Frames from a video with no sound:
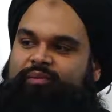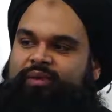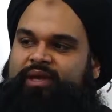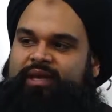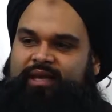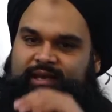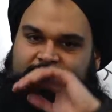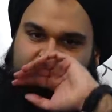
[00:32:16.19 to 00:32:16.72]

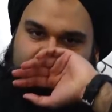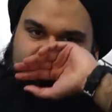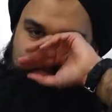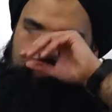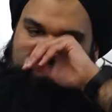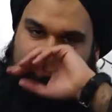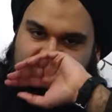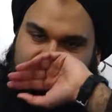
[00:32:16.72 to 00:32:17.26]
meaning
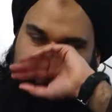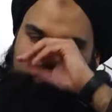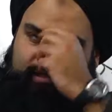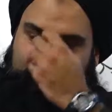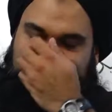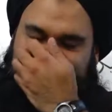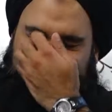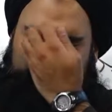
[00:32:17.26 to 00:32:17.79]

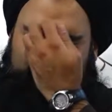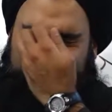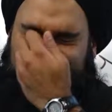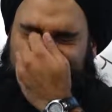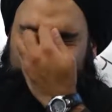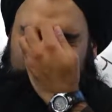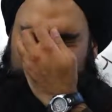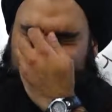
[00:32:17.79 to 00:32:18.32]

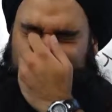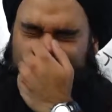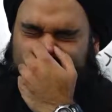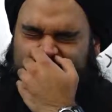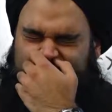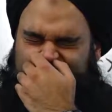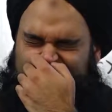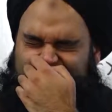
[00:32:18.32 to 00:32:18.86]

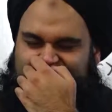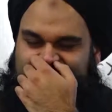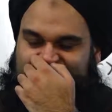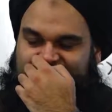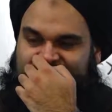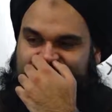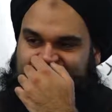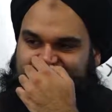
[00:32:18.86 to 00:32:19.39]
the
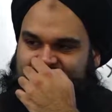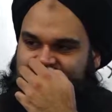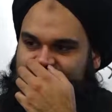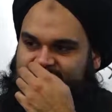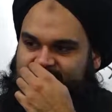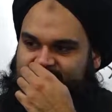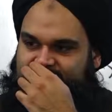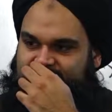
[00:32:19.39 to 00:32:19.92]
transmitted,
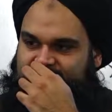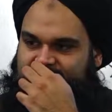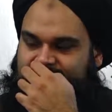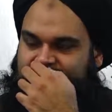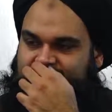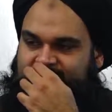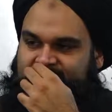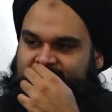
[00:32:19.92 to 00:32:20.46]

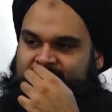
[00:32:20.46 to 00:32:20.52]
right?